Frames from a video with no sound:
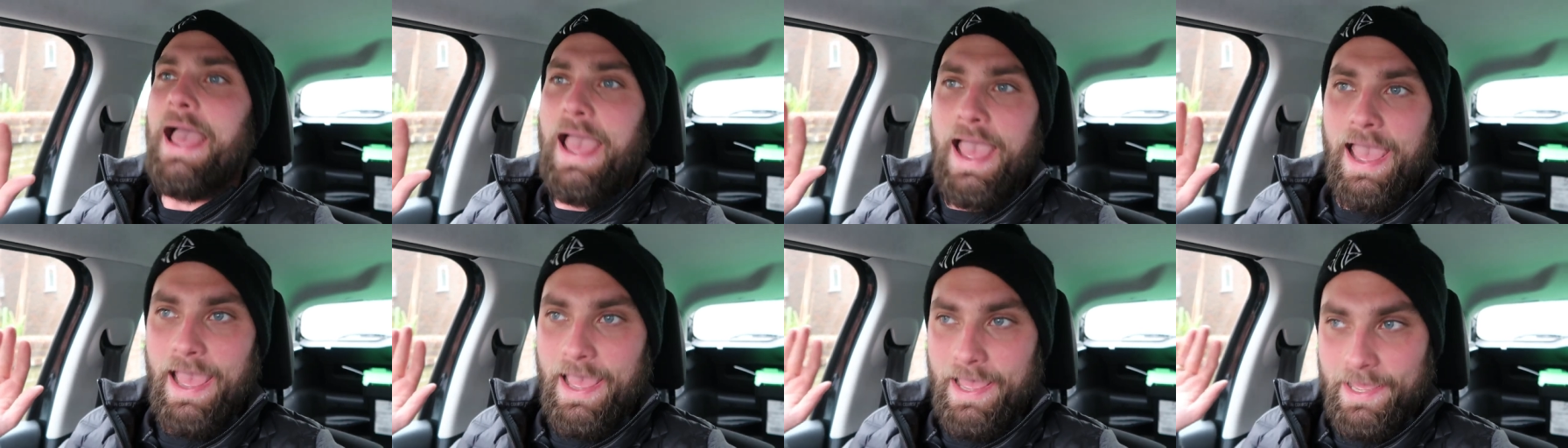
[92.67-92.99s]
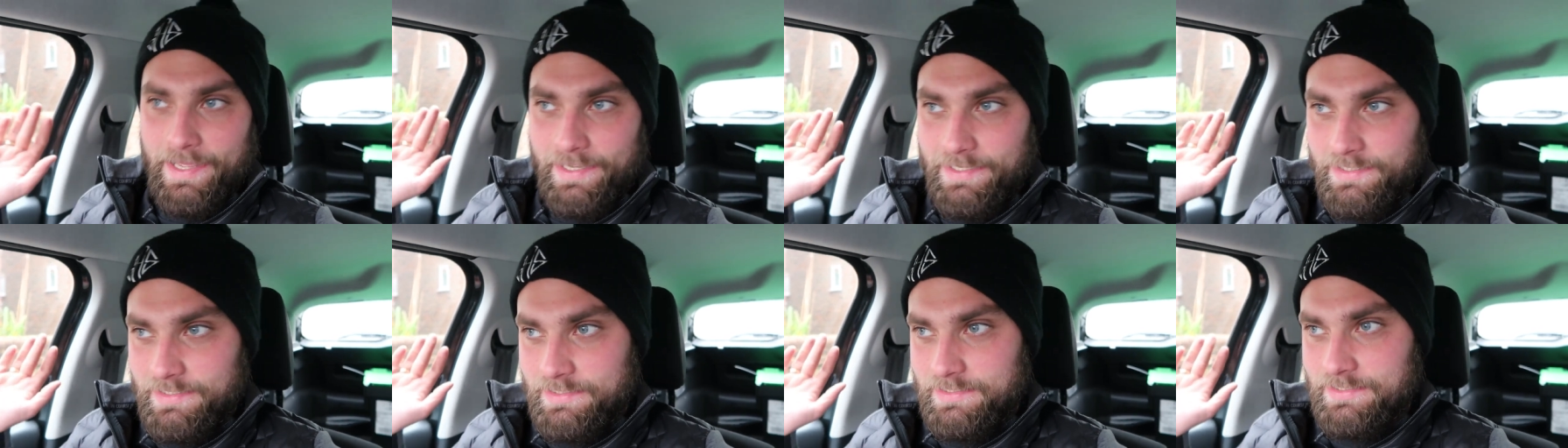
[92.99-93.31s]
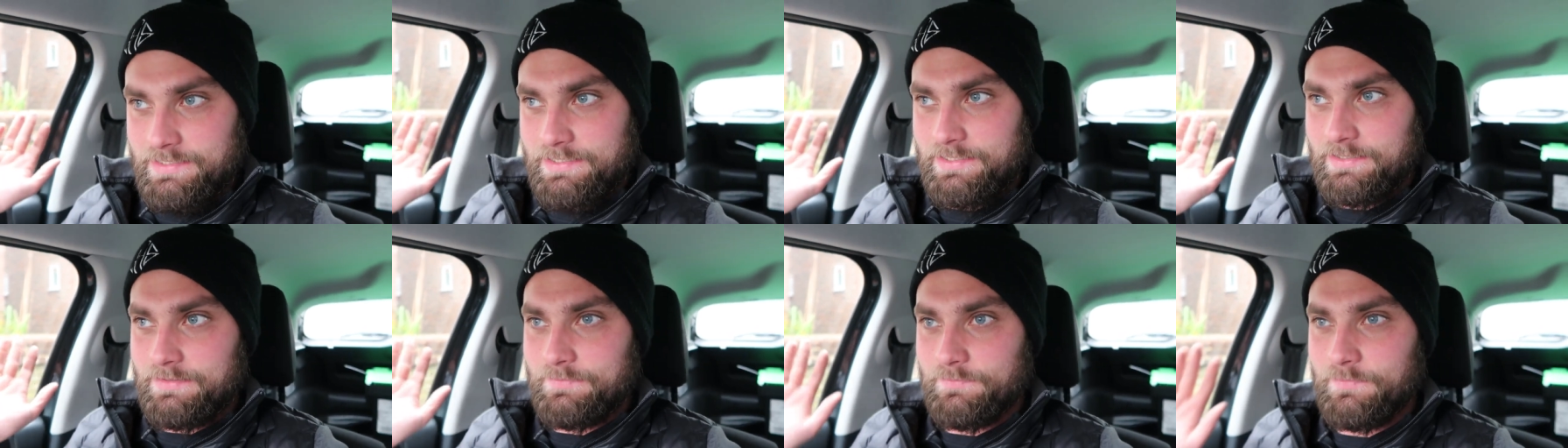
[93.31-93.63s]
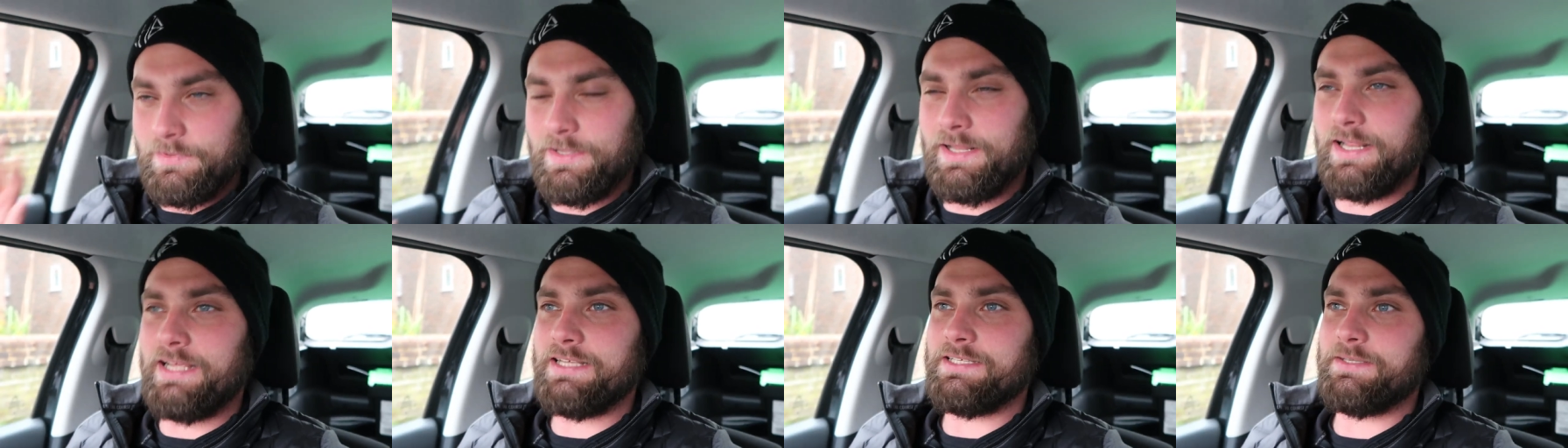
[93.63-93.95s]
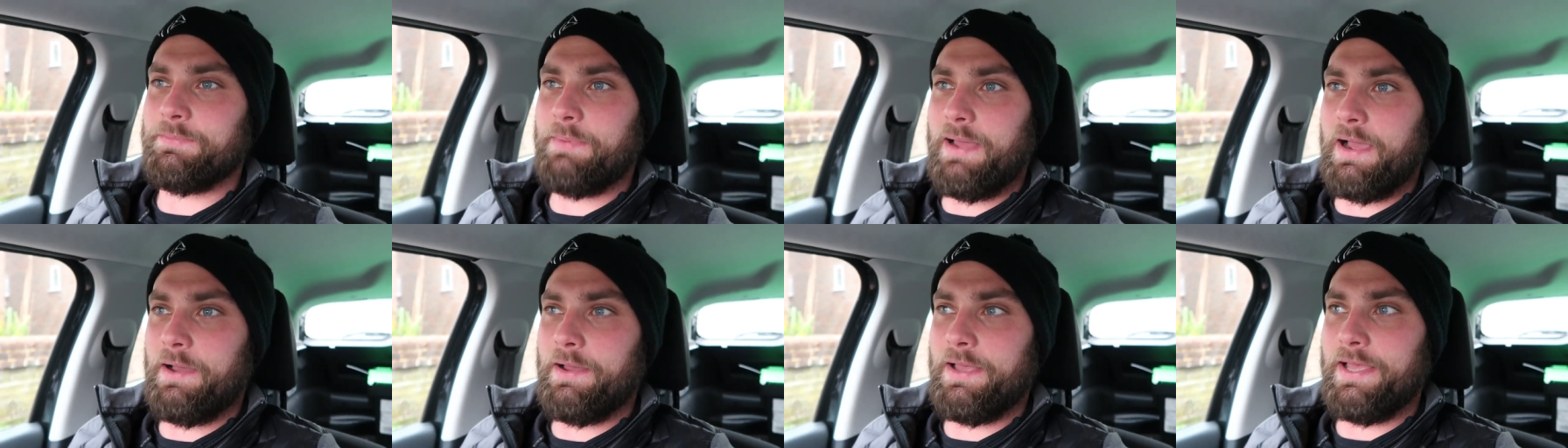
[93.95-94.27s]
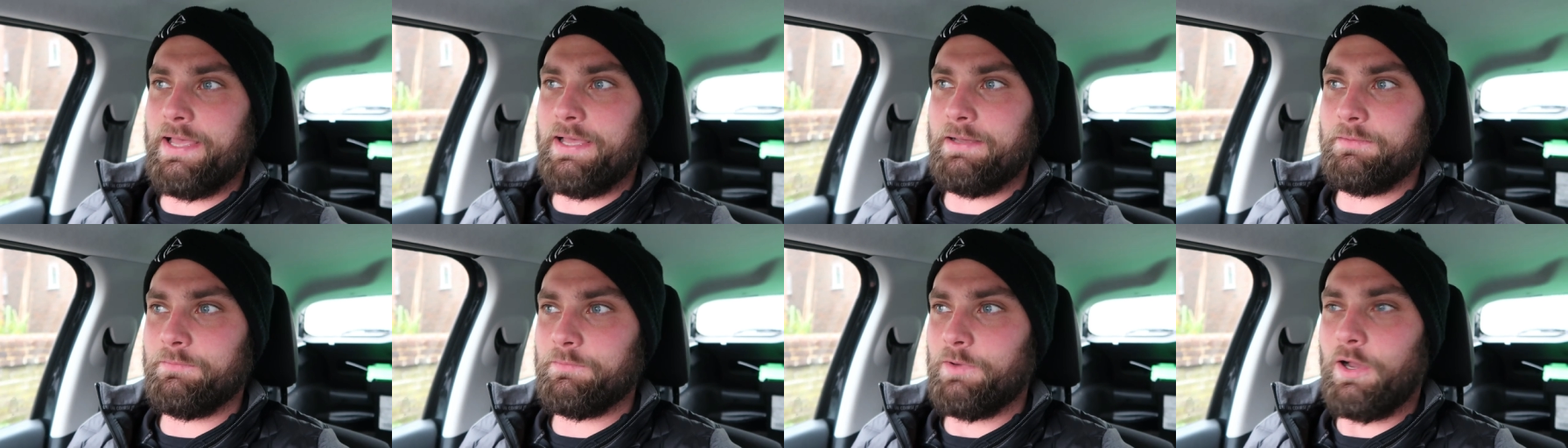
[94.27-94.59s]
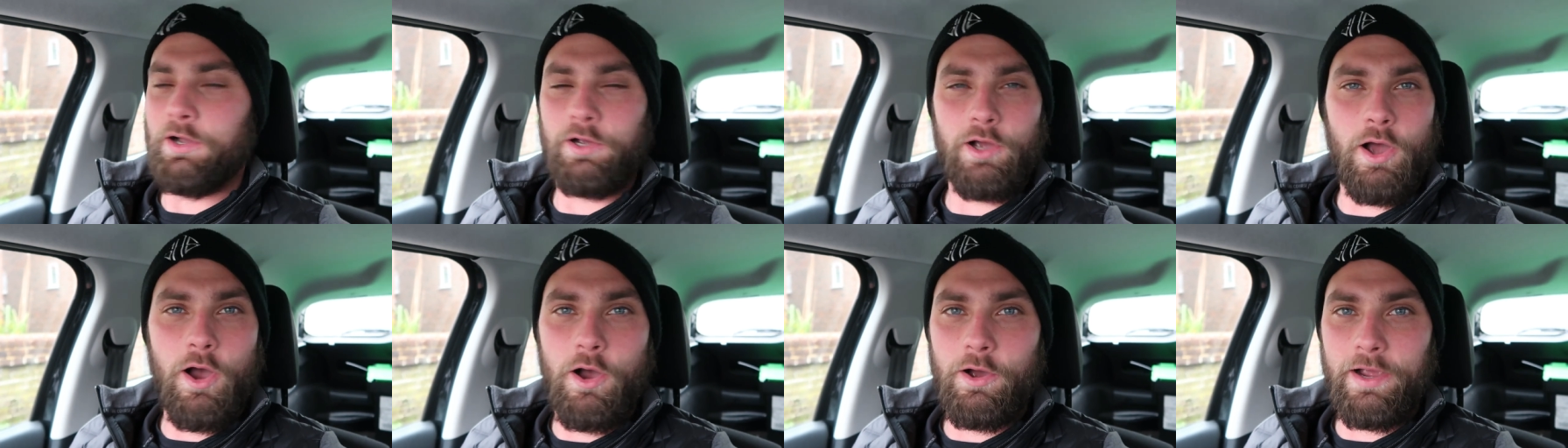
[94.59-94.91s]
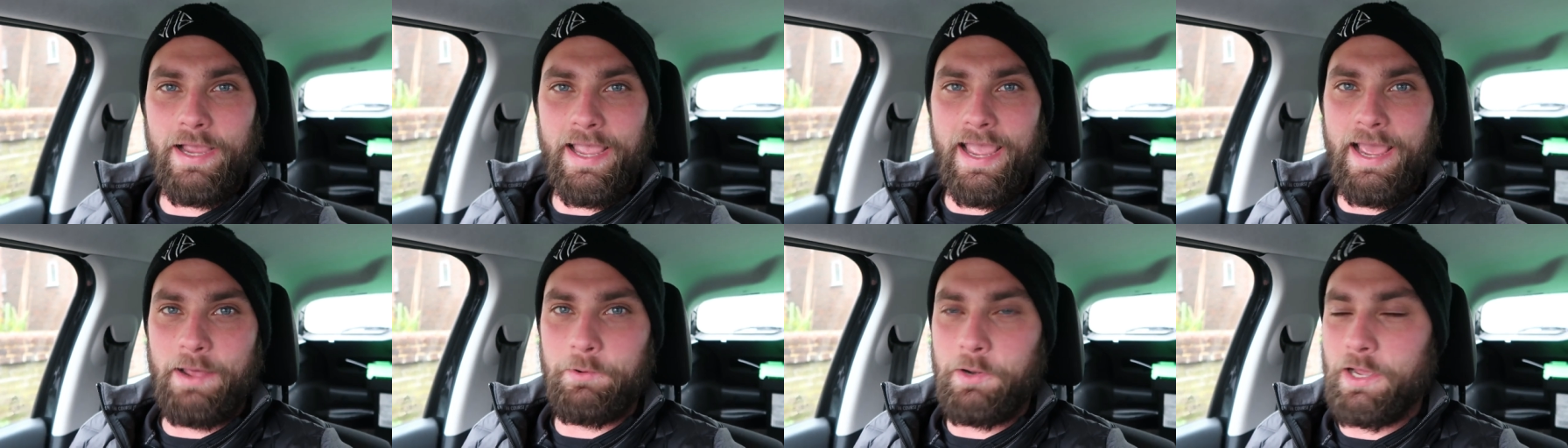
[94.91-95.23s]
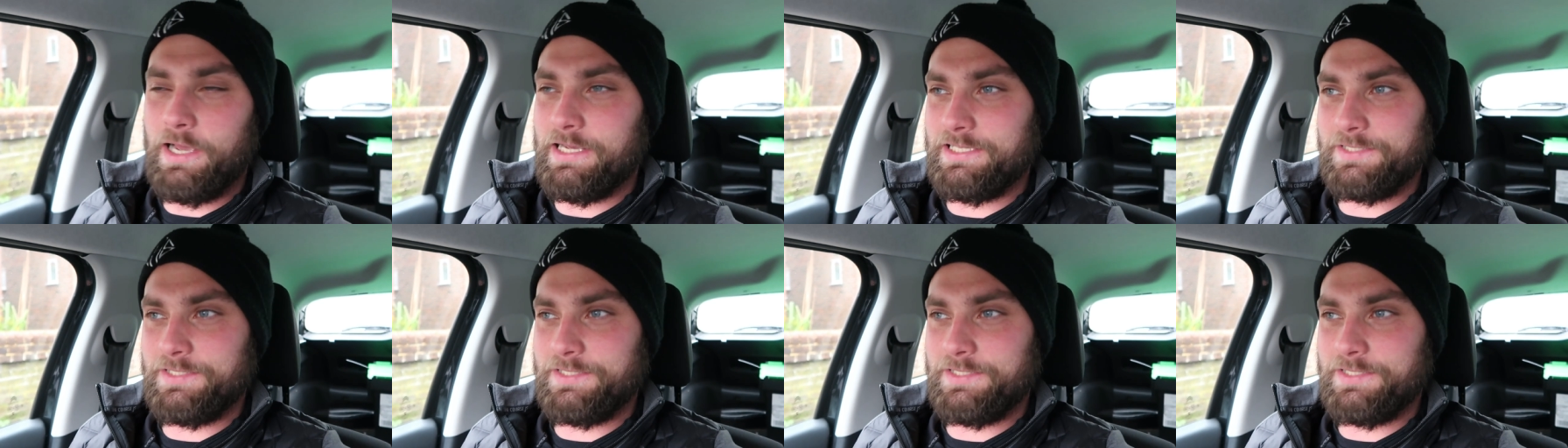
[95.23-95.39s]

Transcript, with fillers: and uh, that's about it. I can't count